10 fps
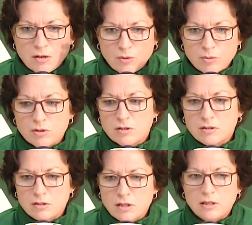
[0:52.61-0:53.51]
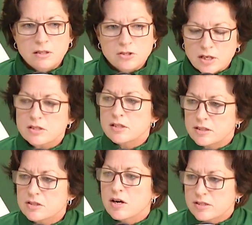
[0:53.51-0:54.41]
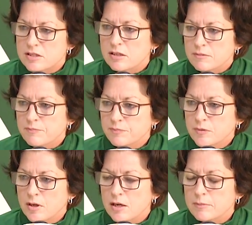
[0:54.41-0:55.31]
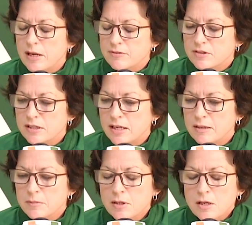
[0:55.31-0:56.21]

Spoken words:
We were just exhausted after the game,